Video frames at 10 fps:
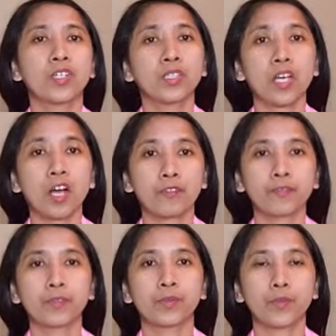you don't
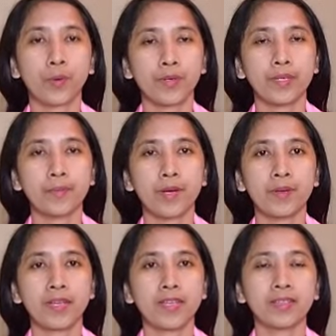have to worry
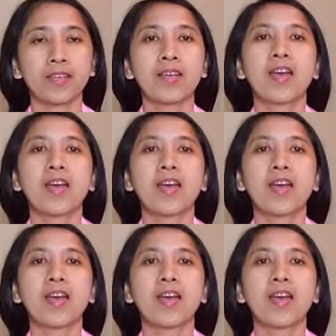about it,